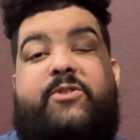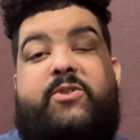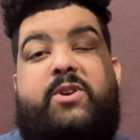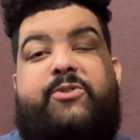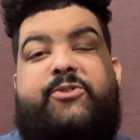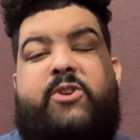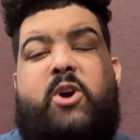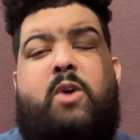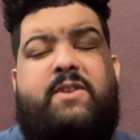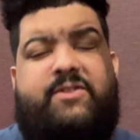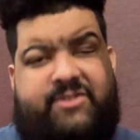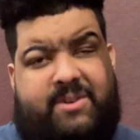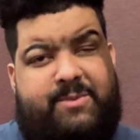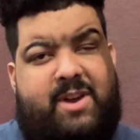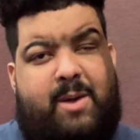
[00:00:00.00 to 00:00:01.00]
2 years ago, around
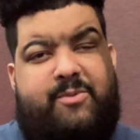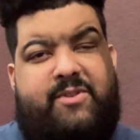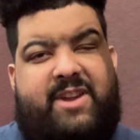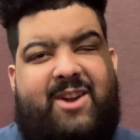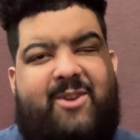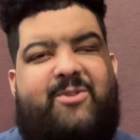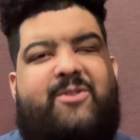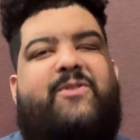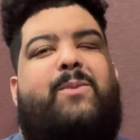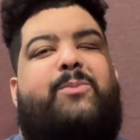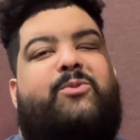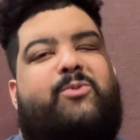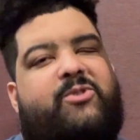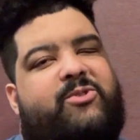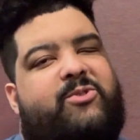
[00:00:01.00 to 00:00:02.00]
the same time of the year, the
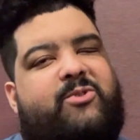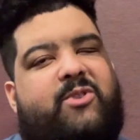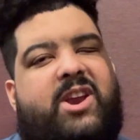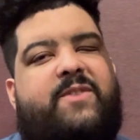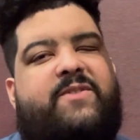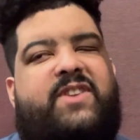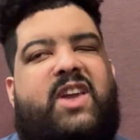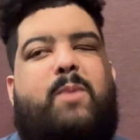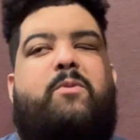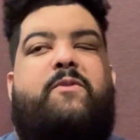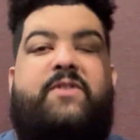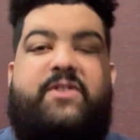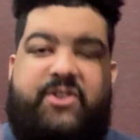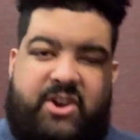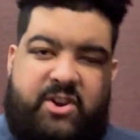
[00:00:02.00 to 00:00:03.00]
film's original creative team
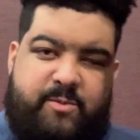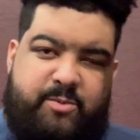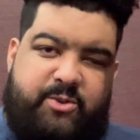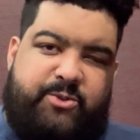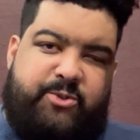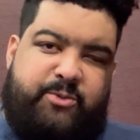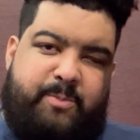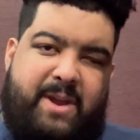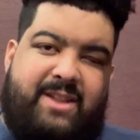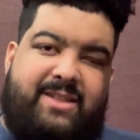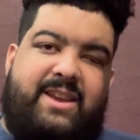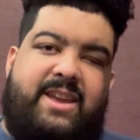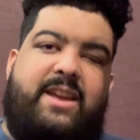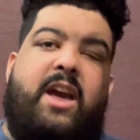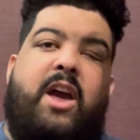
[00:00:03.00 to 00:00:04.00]
of executive producer Spike
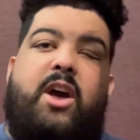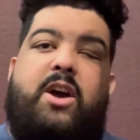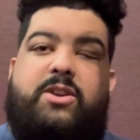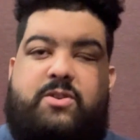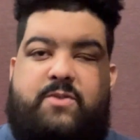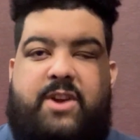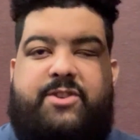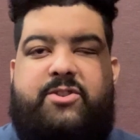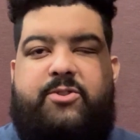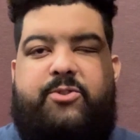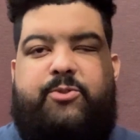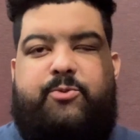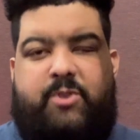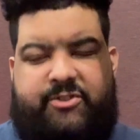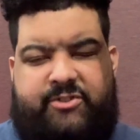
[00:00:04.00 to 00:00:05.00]
Lee,
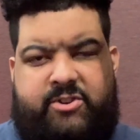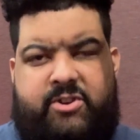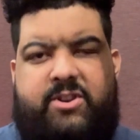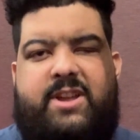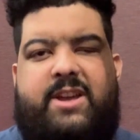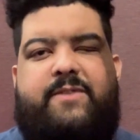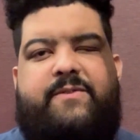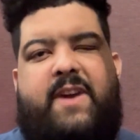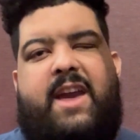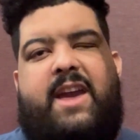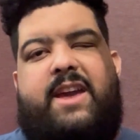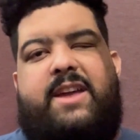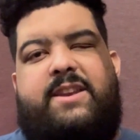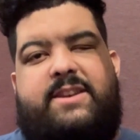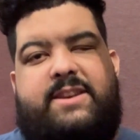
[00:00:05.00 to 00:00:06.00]
directors Rusty Kundieff
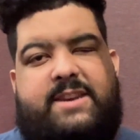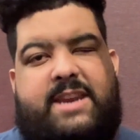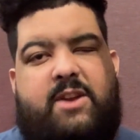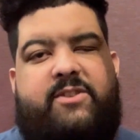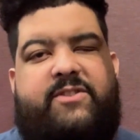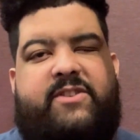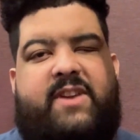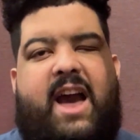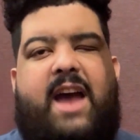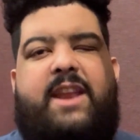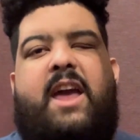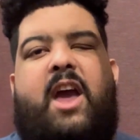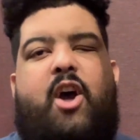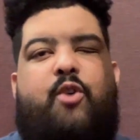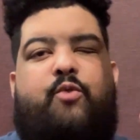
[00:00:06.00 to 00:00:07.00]
and Darren
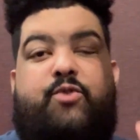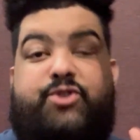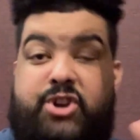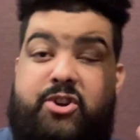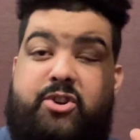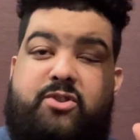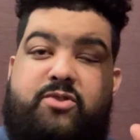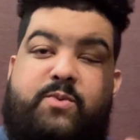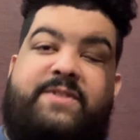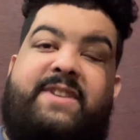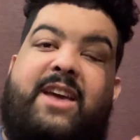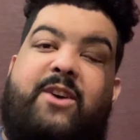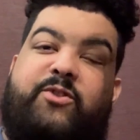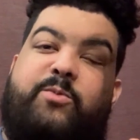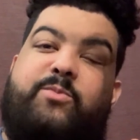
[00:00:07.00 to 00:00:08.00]
Scott, returned
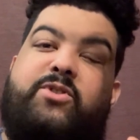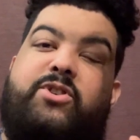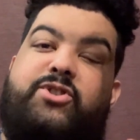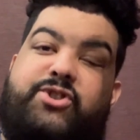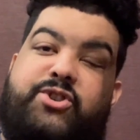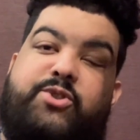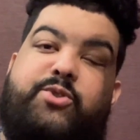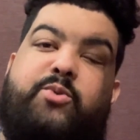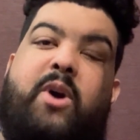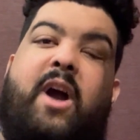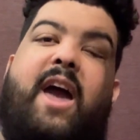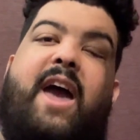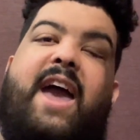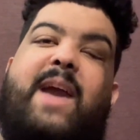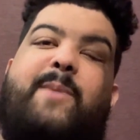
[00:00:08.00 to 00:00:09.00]
with Tales from the Hood 2,
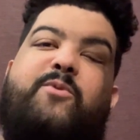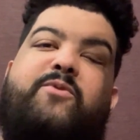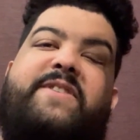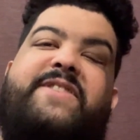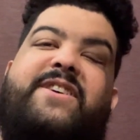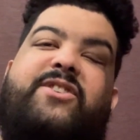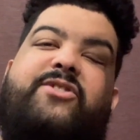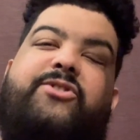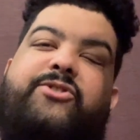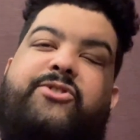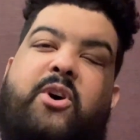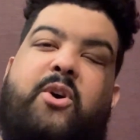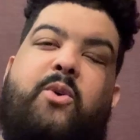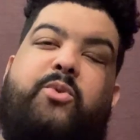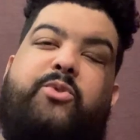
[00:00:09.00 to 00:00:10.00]
a movie that is
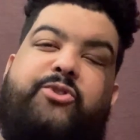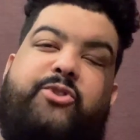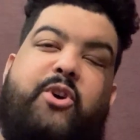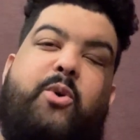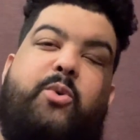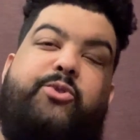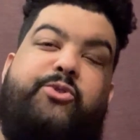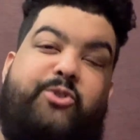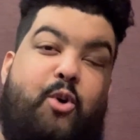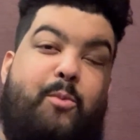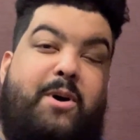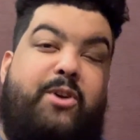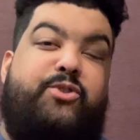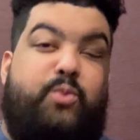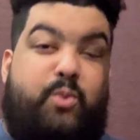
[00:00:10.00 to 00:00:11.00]
so, so, so much